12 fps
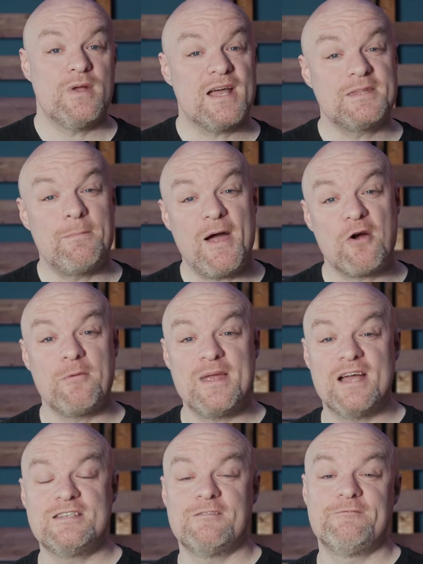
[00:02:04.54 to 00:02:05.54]
We got the Power
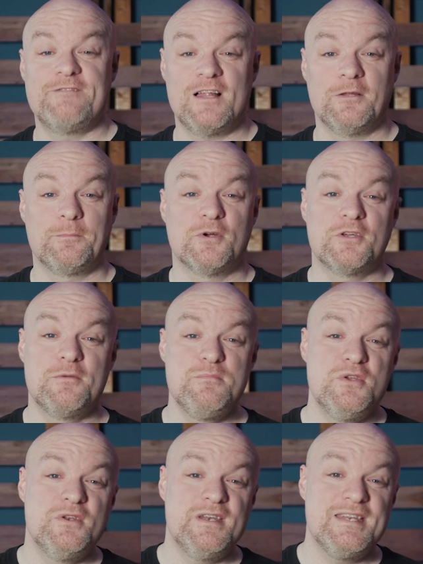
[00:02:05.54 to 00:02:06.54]
BI developer
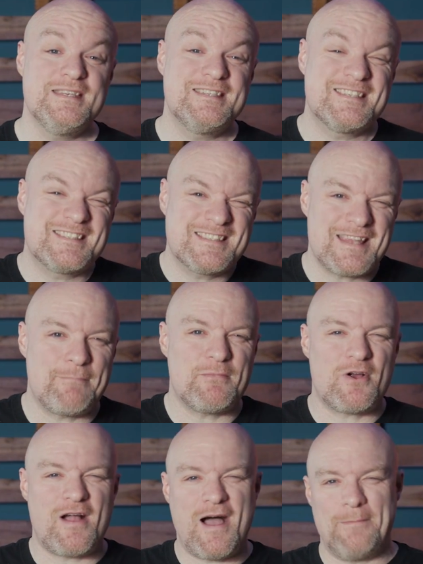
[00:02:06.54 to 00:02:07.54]
community
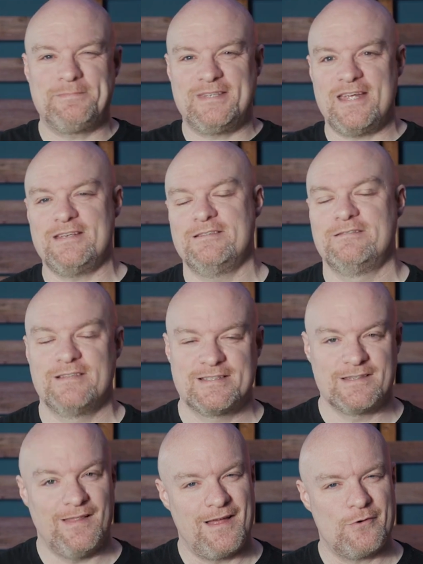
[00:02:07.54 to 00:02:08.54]
December update.
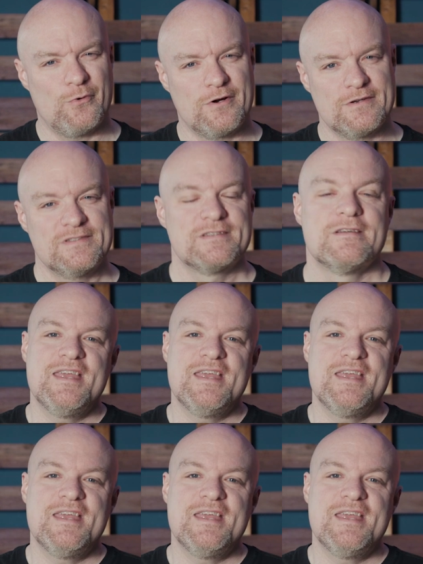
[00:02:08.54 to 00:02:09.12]
That's a lot of words.